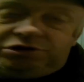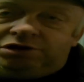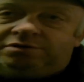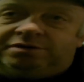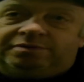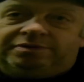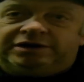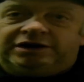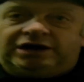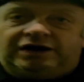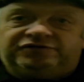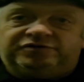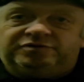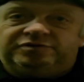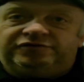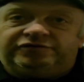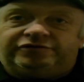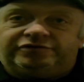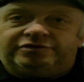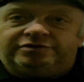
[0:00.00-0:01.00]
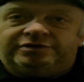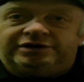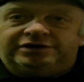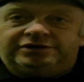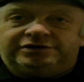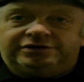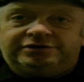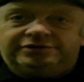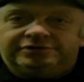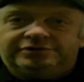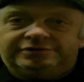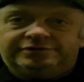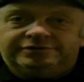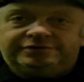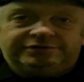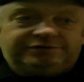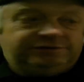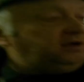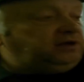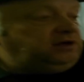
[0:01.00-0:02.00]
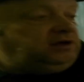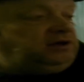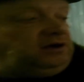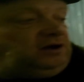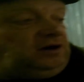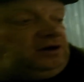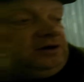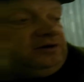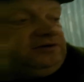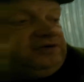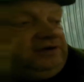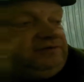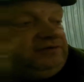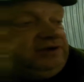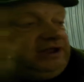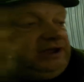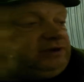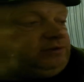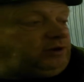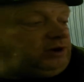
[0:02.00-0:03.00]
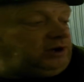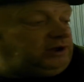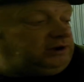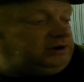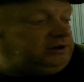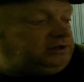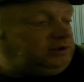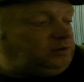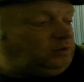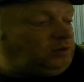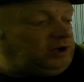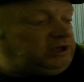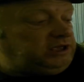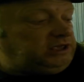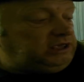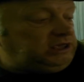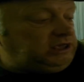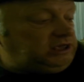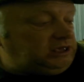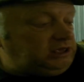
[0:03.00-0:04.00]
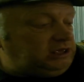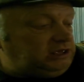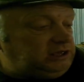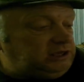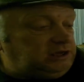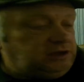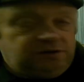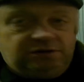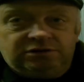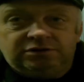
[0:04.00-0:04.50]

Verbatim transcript: the number plate off it before I went. Yeah. R781 YEE.